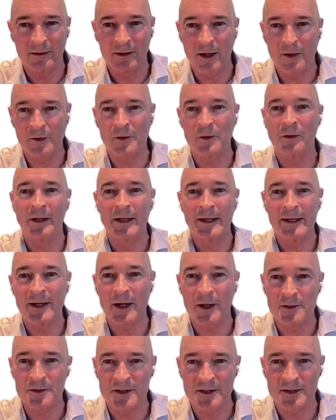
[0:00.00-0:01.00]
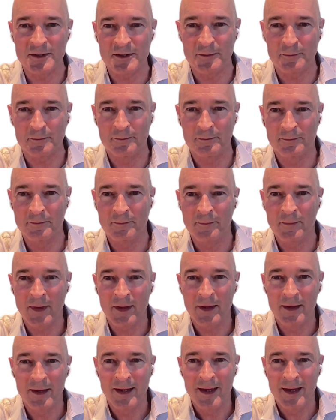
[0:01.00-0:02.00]
local ecosystem,
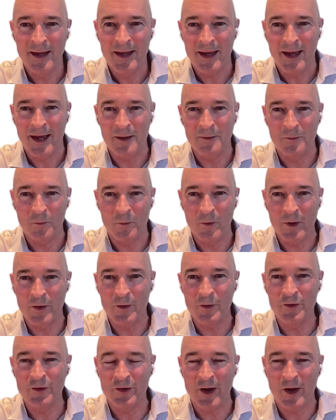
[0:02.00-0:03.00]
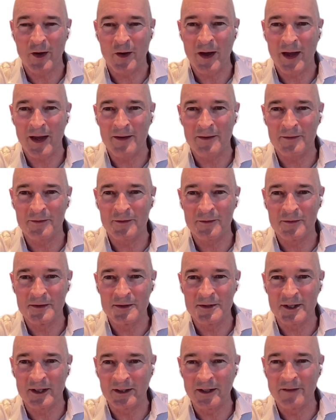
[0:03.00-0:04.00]
and we also have
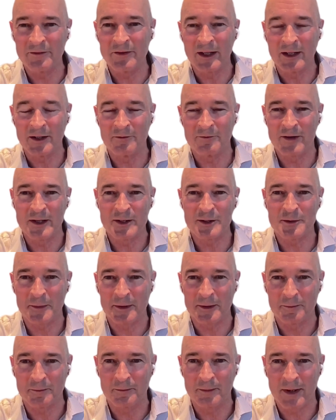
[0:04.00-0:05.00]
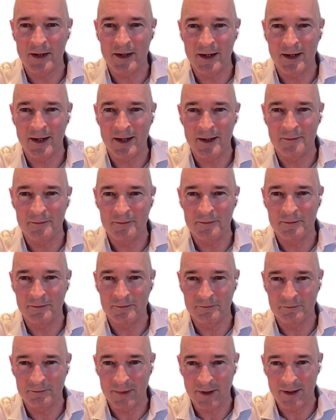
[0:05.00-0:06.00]
significant investment by
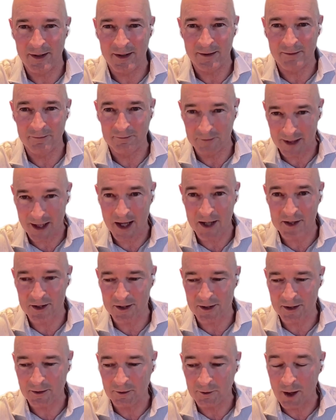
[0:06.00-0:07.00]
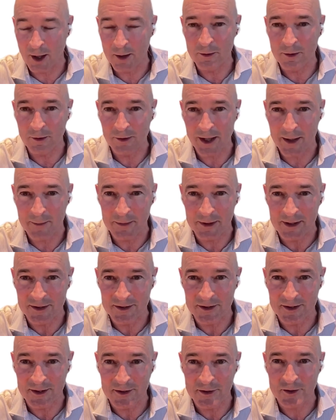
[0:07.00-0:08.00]
larger global
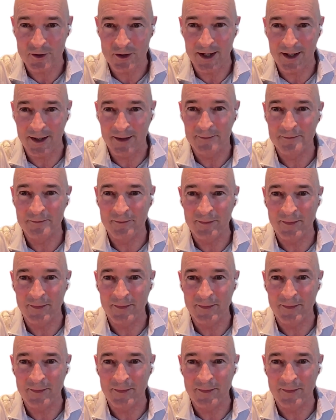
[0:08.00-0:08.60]
companies in Australia